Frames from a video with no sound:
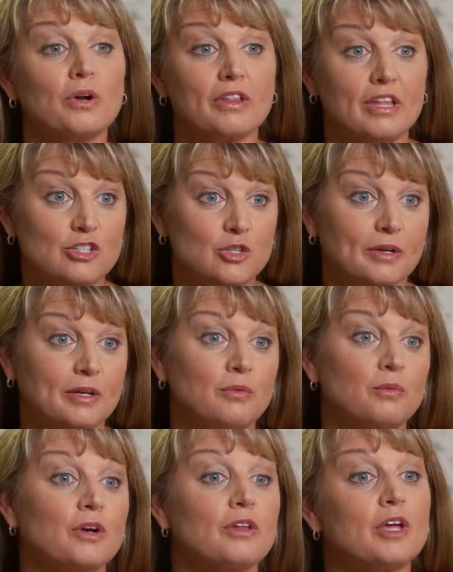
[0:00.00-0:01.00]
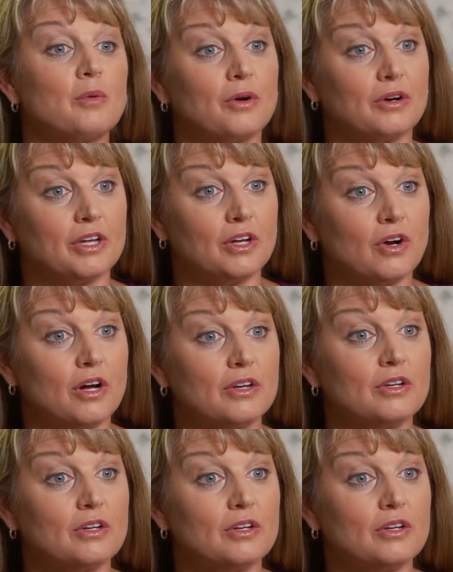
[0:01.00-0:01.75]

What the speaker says: are they doing? What are they working on?